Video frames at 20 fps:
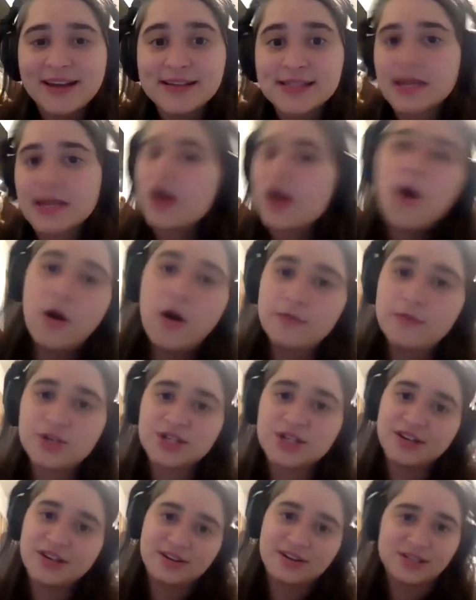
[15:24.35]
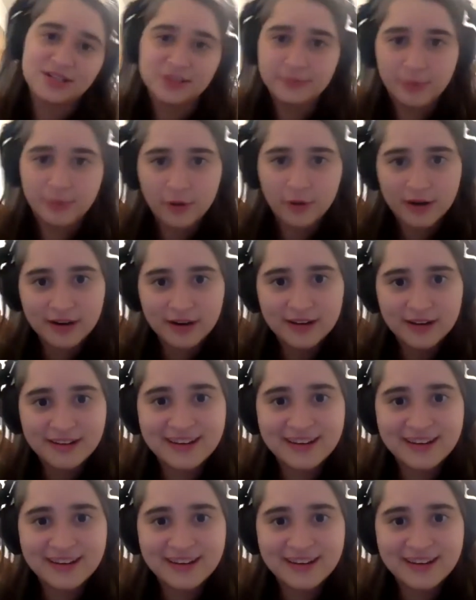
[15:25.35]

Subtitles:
Like, oh, I'm just here to support.